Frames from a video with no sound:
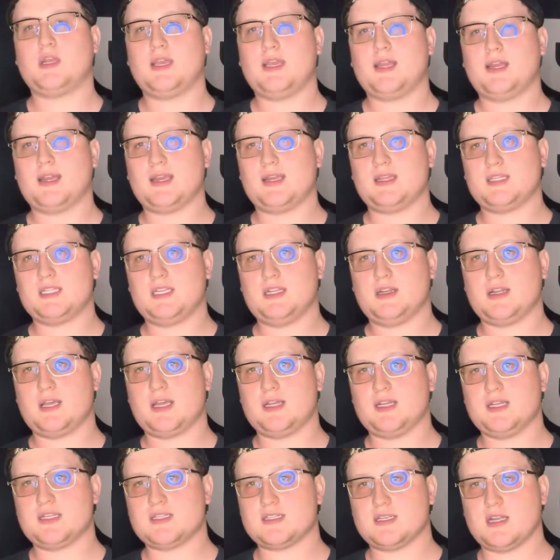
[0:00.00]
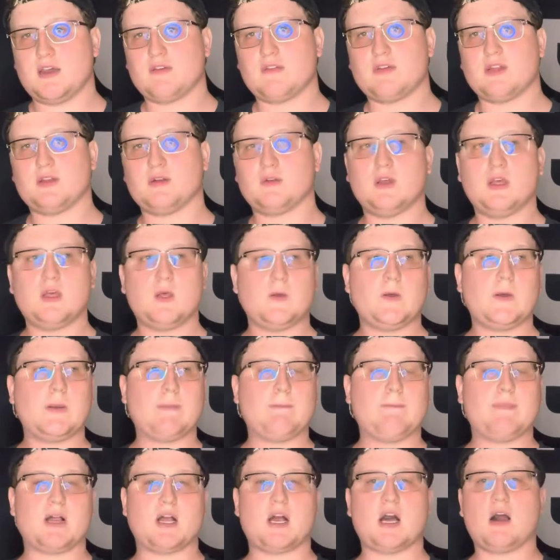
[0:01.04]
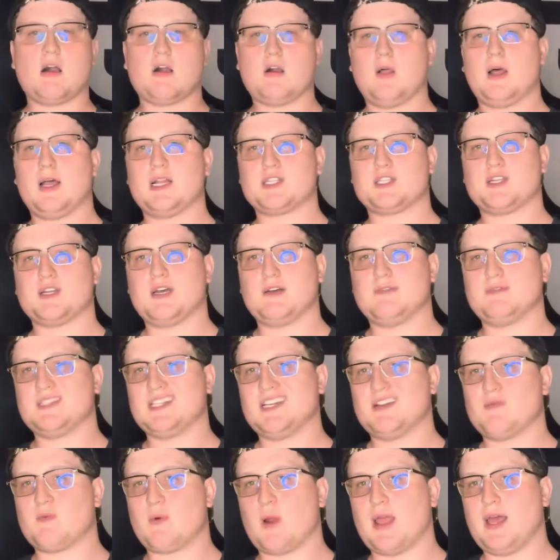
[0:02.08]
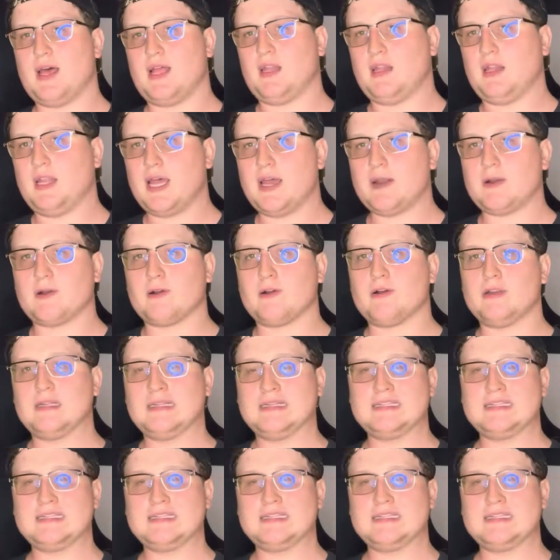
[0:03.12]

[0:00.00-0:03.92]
in 1997, Mikhail Kalashnikov did write a letter